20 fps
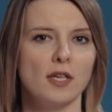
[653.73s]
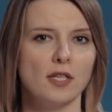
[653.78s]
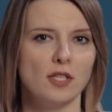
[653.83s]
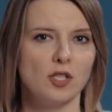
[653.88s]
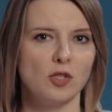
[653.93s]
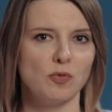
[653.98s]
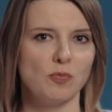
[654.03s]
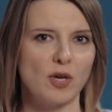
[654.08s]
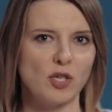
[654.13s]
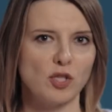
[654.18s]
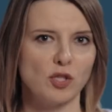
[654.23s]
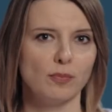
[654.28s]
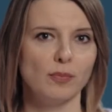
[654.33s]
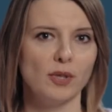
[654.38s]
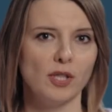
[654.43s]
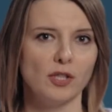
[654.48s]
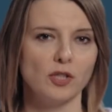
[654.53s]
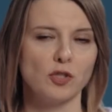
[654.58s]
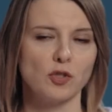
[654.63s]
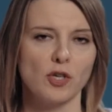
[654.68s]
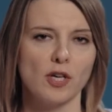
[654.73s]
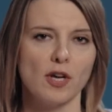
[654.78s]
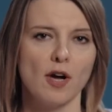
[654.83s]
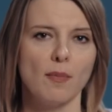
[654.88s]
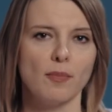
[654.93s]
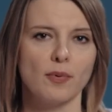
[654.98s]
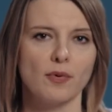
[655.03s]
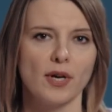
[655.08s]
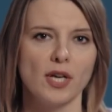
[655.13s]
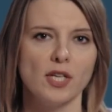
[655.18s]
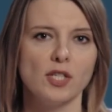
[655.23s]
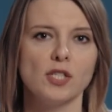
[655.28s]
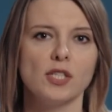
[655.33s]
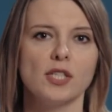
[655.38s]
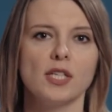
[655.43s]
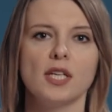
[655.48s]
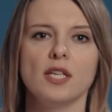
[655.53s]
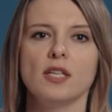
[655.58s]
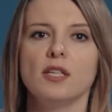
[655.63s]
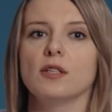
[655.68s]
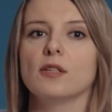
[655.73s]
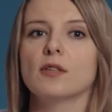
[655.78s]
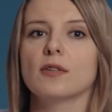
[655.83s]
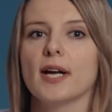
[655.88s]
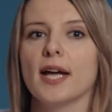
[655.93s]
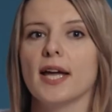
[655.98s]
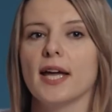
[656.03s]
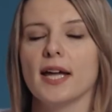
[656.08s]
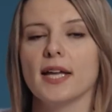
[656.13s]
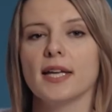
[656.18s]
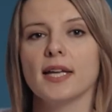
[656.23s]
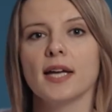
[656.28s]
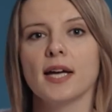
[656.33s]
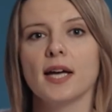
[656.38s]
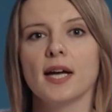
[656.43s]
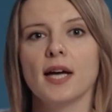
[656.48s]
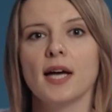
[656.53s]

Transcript: special military operation in Ukraine.